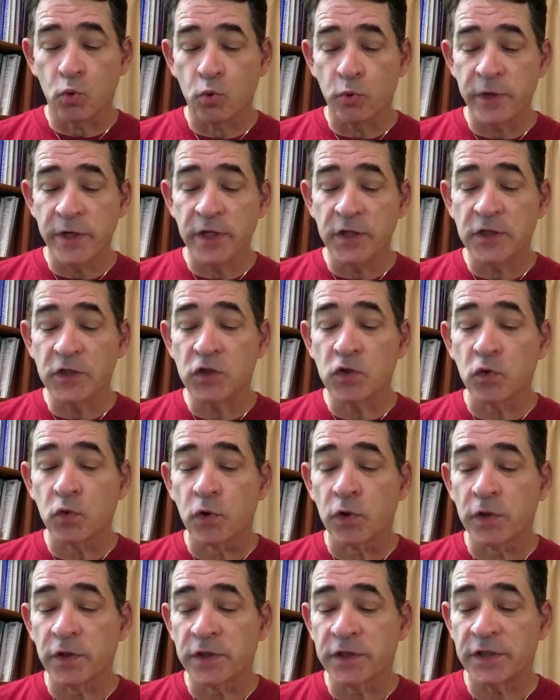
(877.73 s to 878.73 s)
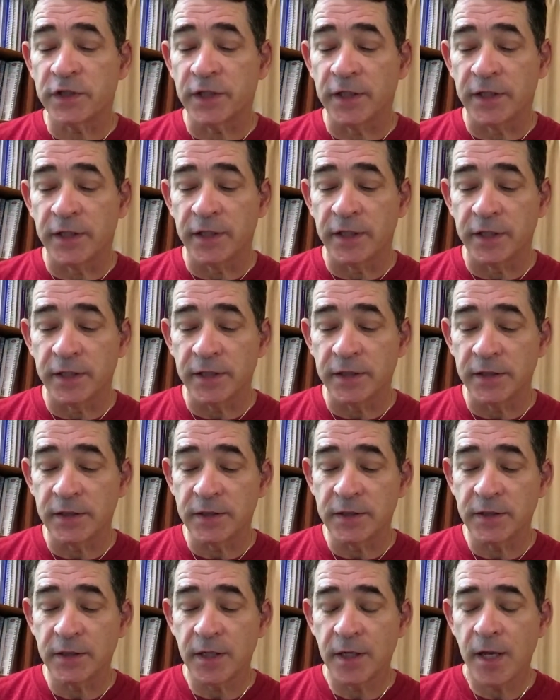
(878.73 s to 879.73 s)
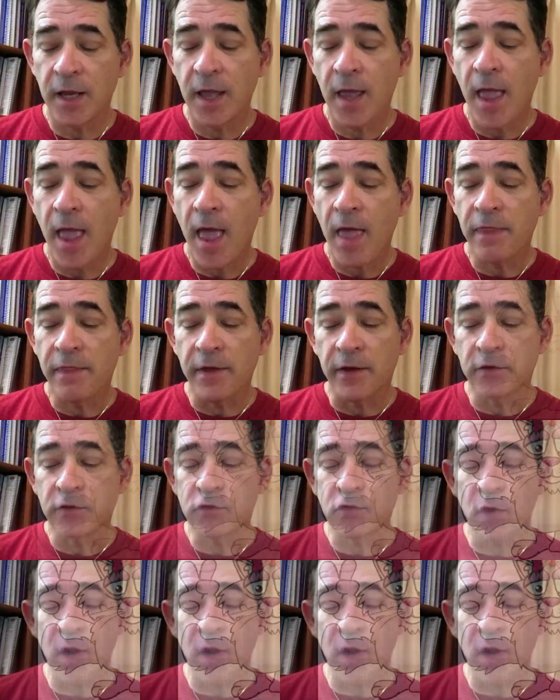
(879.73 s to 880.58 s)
resources. The